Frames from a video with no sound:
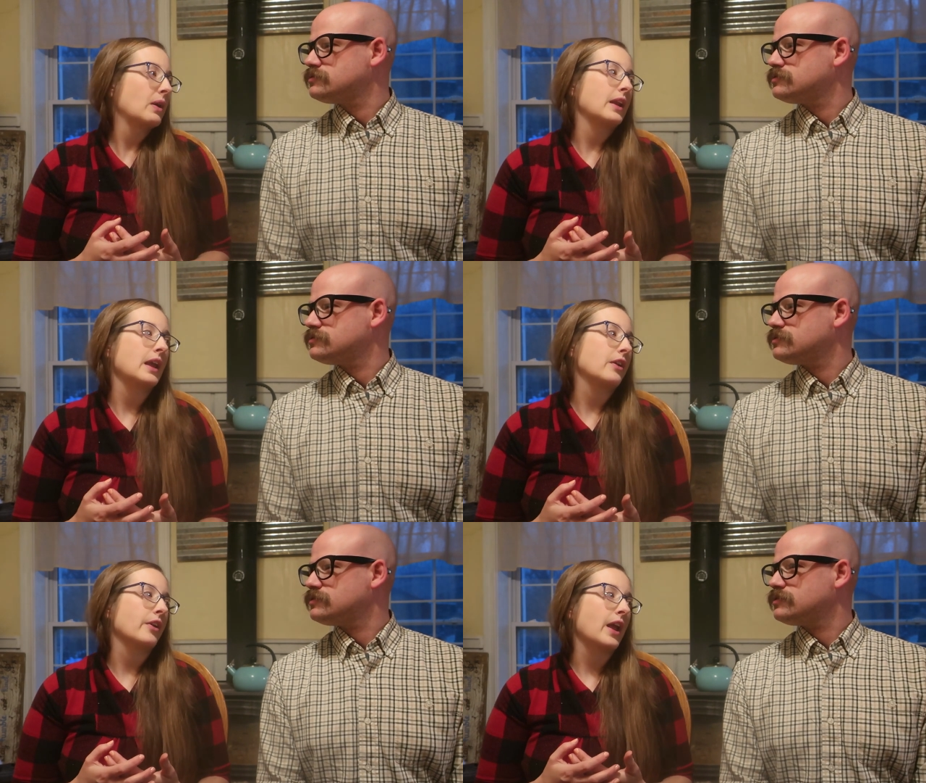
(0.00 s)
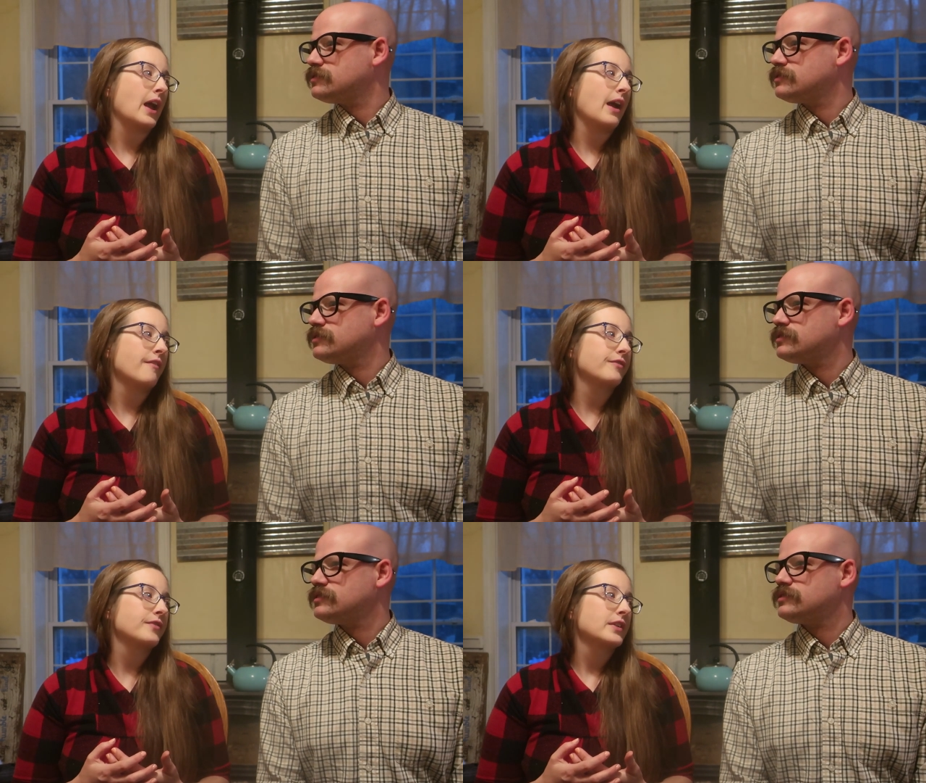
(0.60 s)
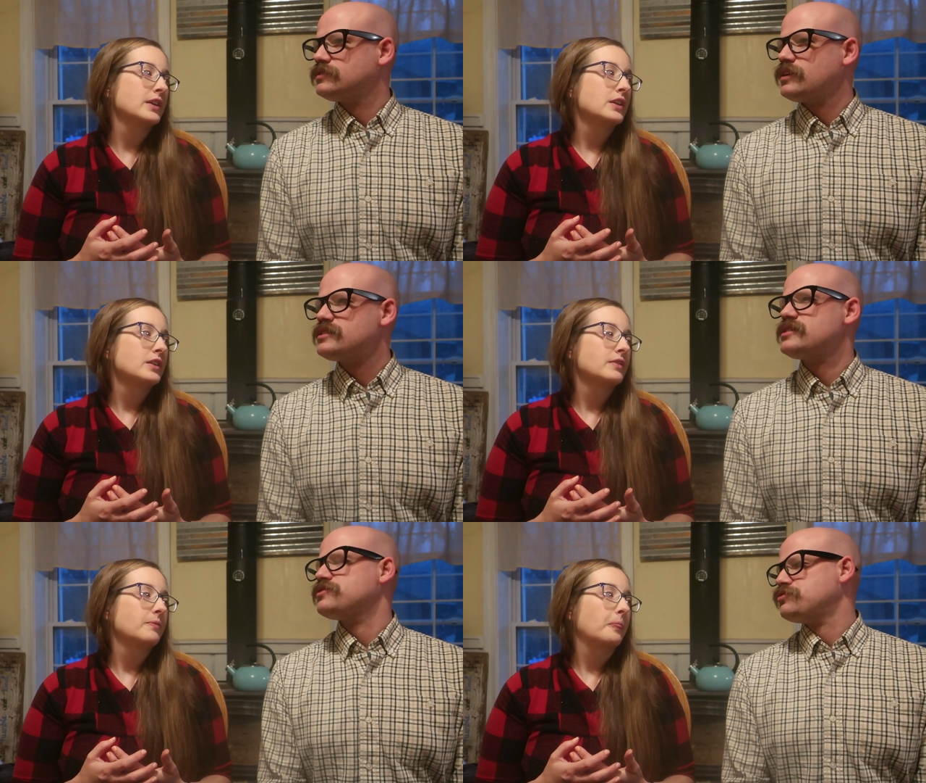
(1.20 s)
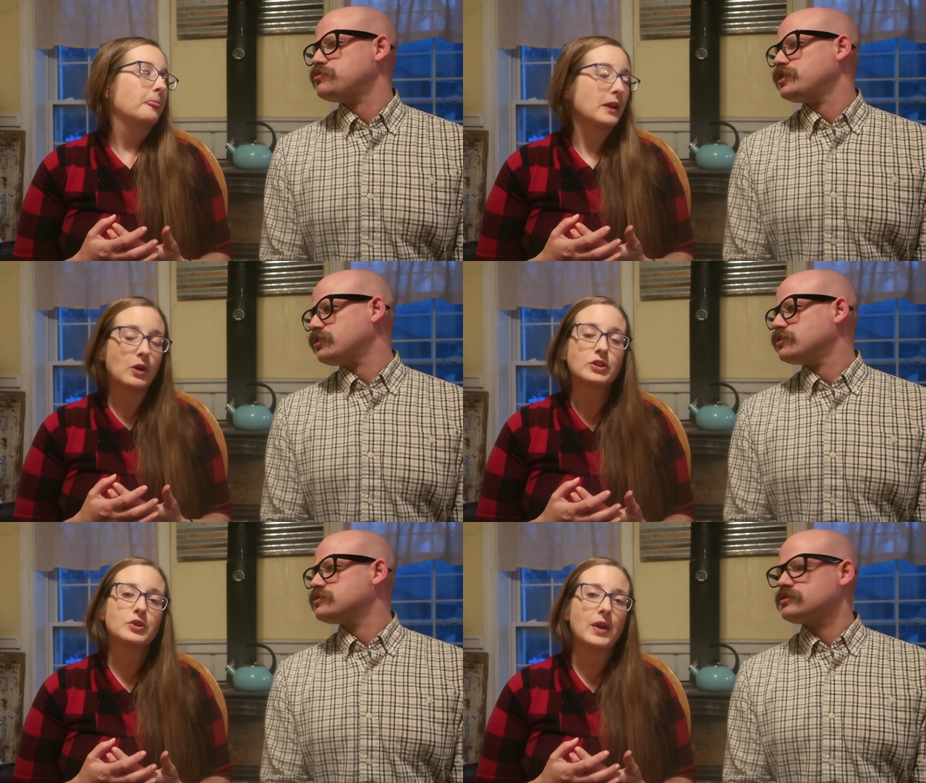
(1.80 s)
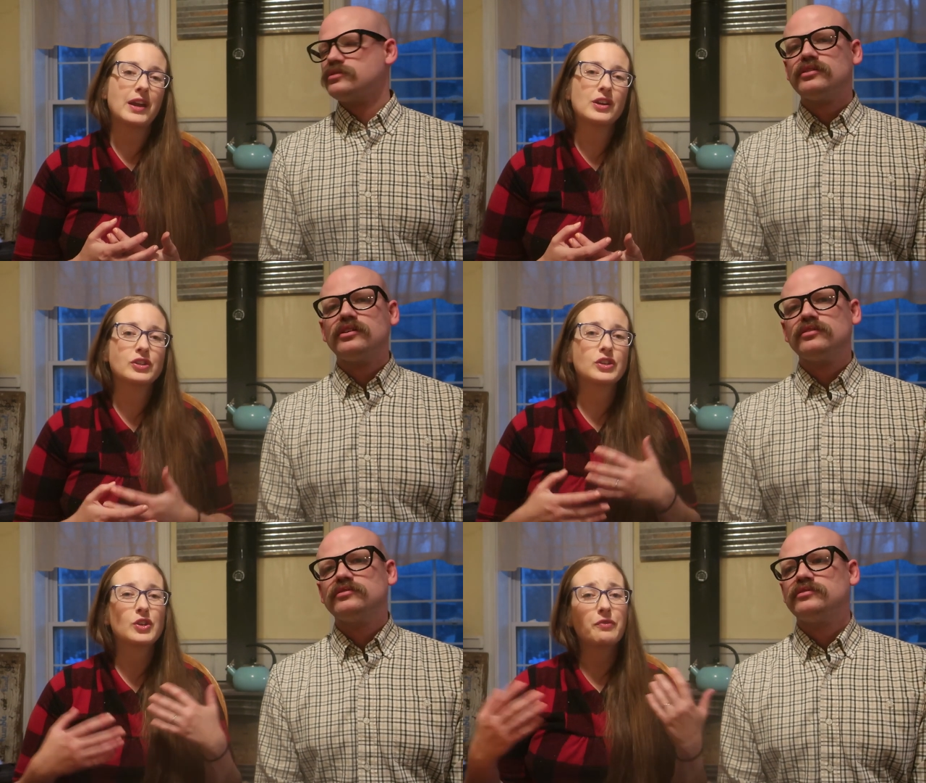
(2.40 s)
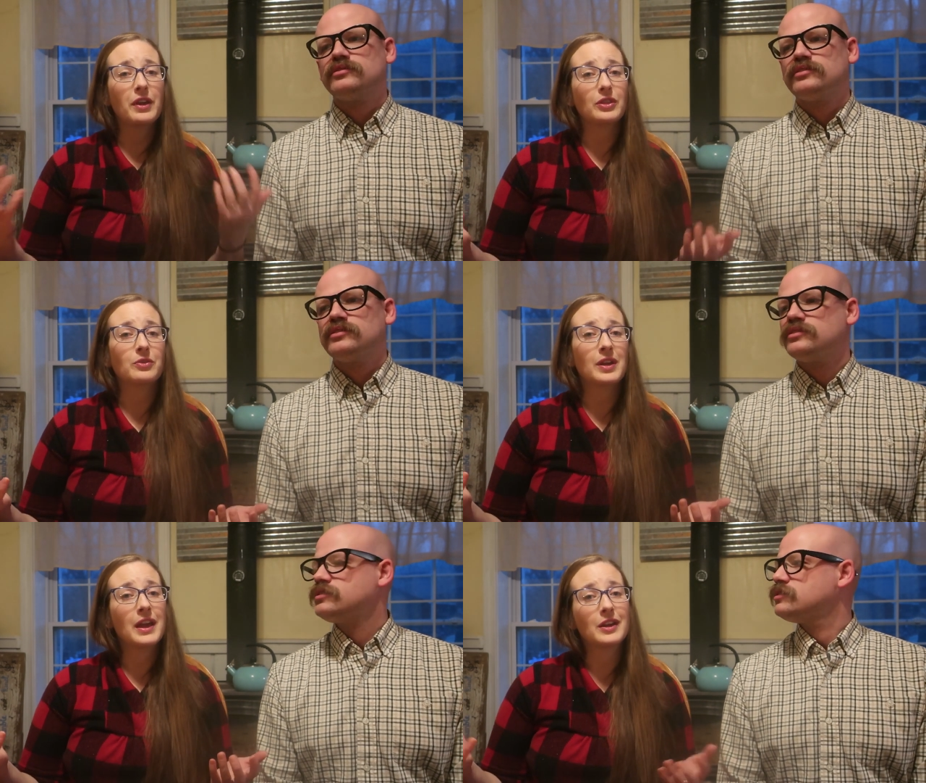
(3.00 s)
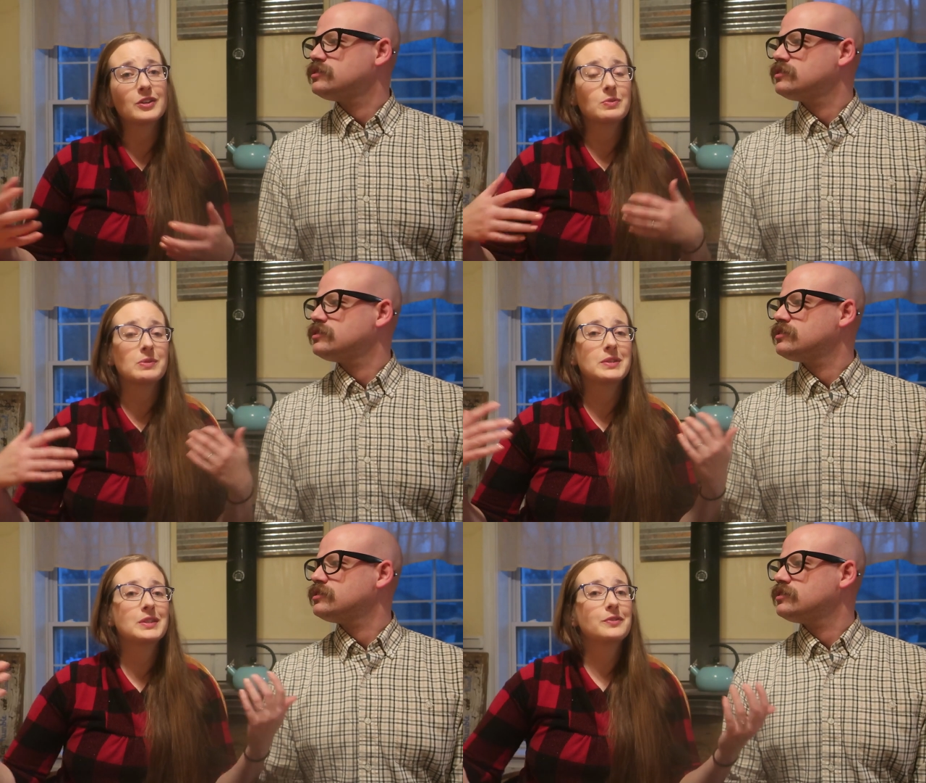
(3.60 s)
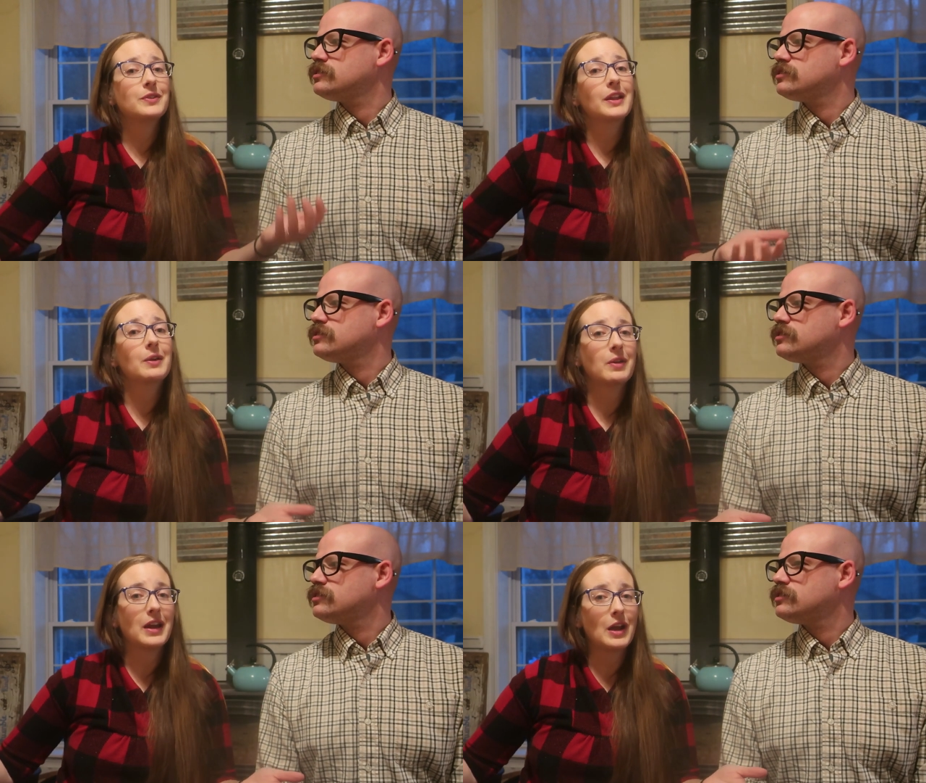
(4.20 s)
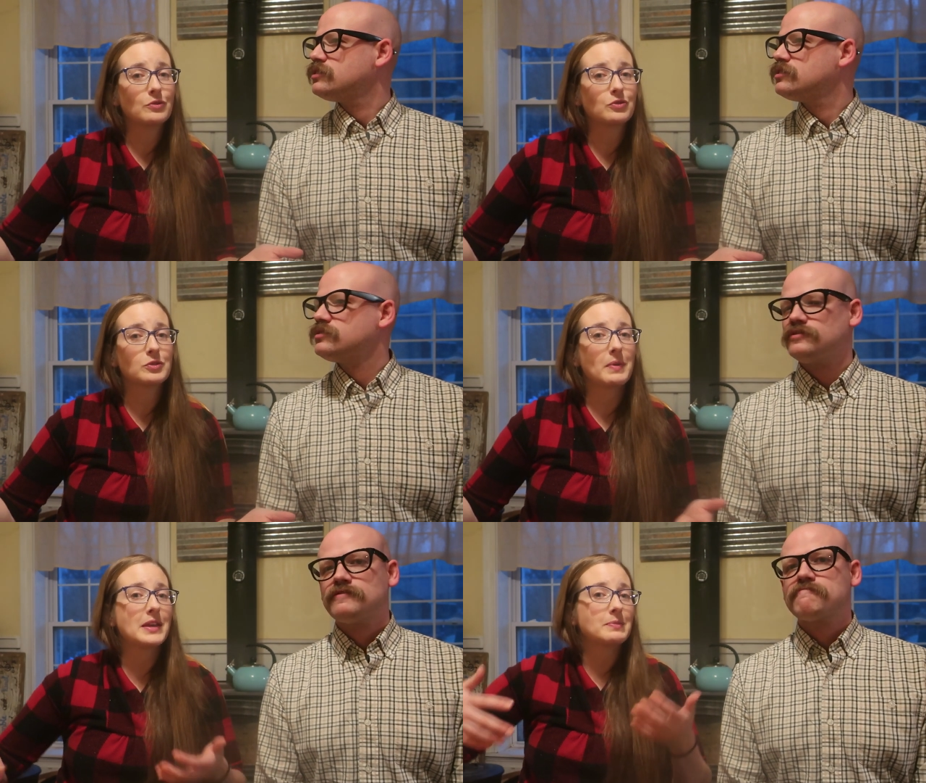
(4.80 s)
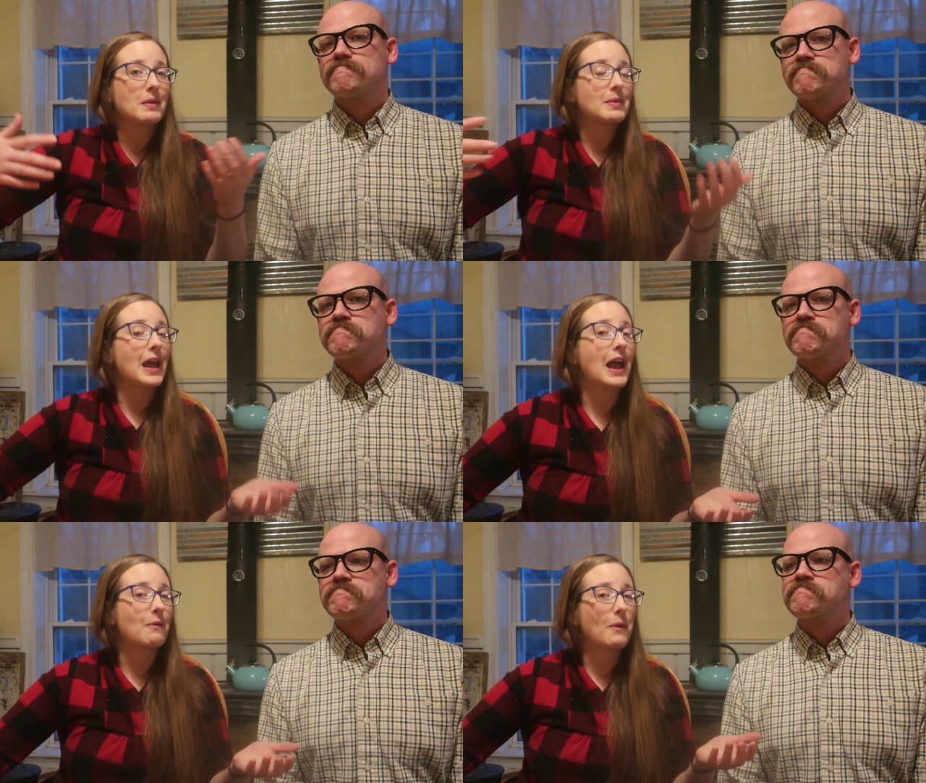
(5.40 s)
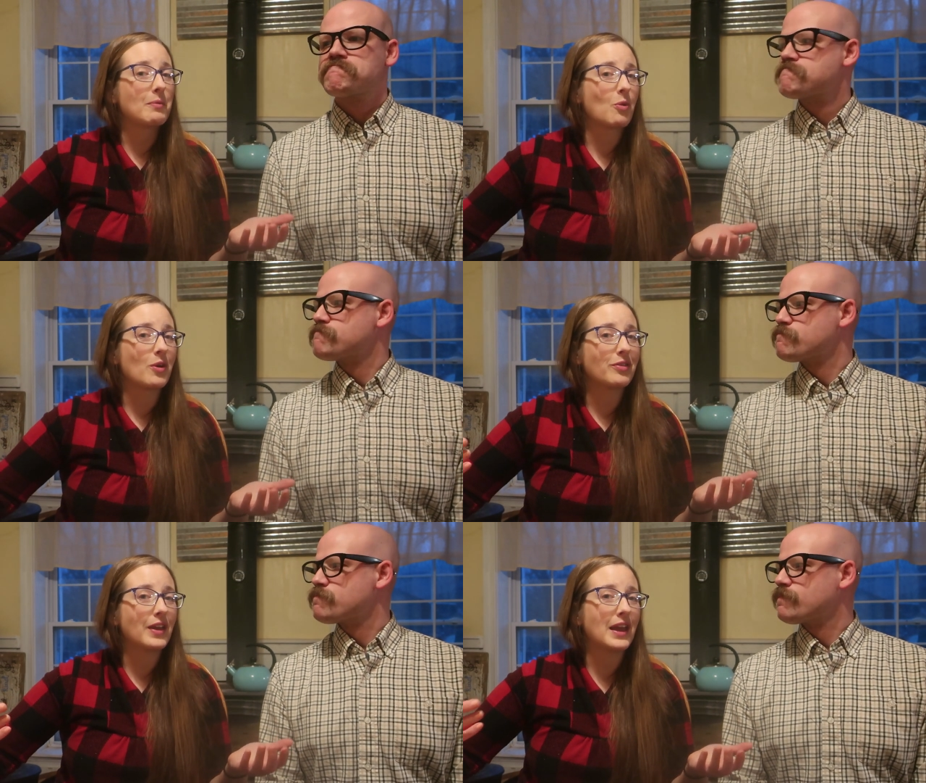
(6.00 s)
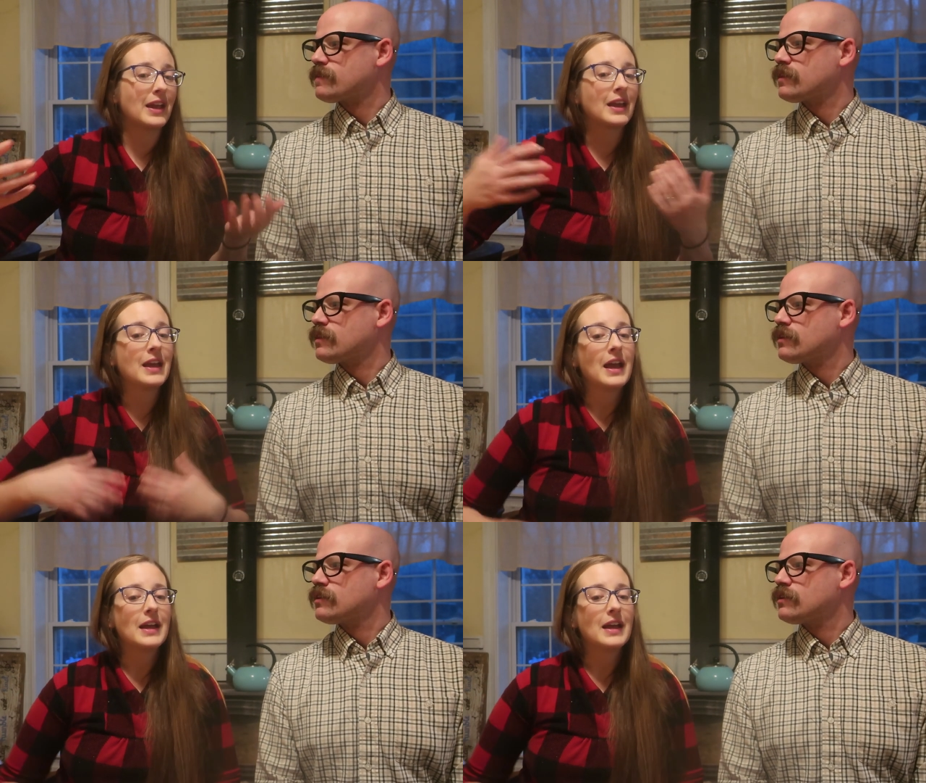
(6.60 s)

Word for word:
Speaker 1: what, an acre and a half?
Speaker 2: I'd say 2
Speaker 1: acres. Or 2 acres. Yeah. So if we had 3 acres, we would still feel like we had extra space maybe to add one more thing.